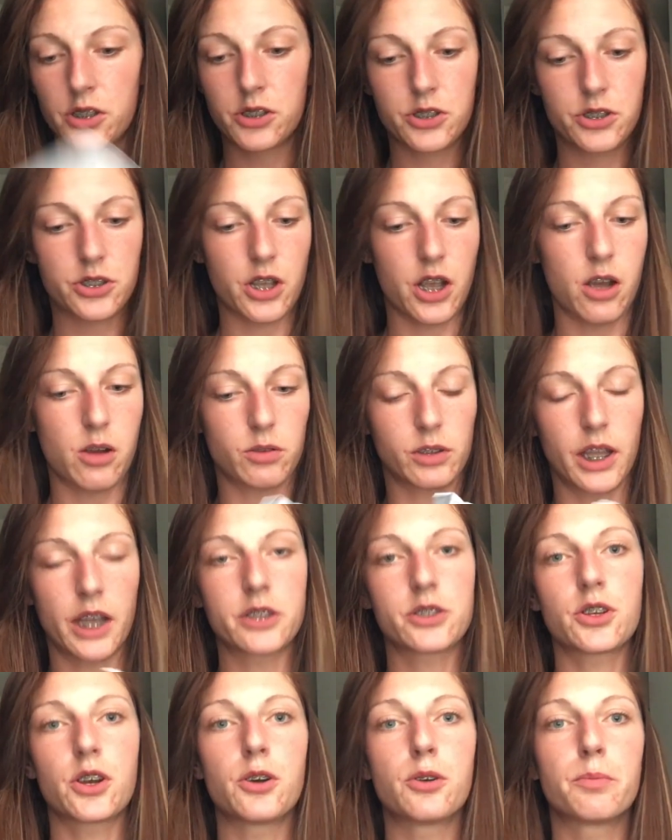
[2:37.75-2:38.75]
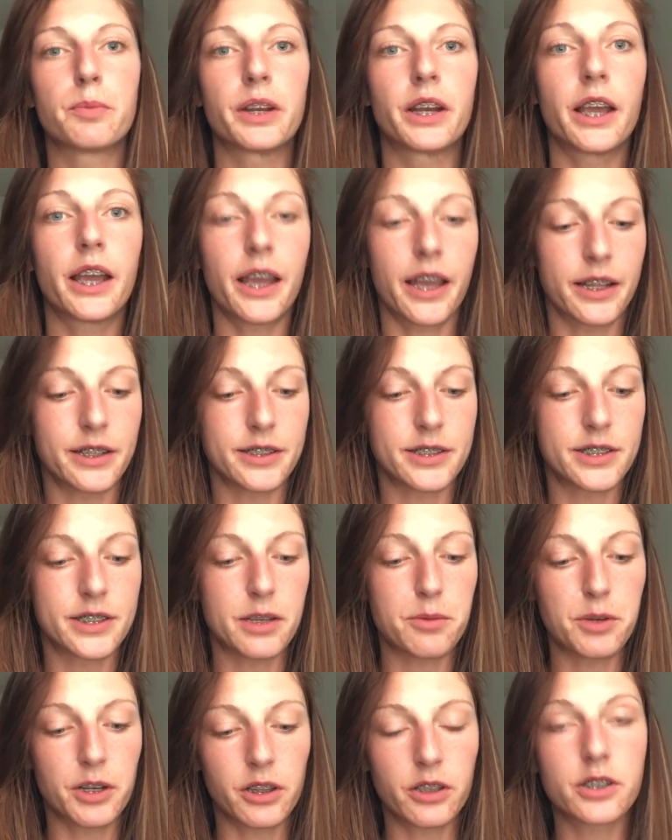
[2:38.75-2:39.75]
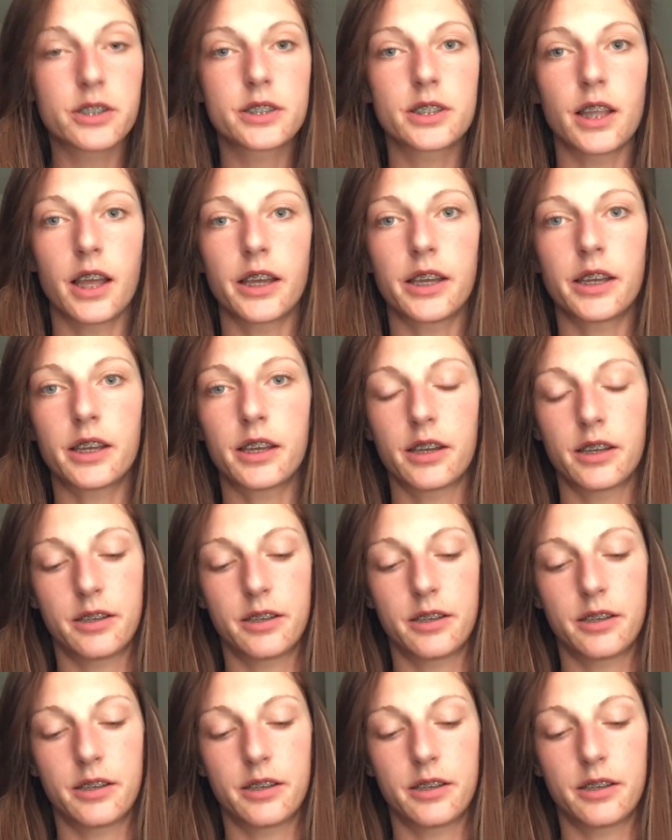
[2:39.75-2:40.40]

So let's open it and see what it looks like.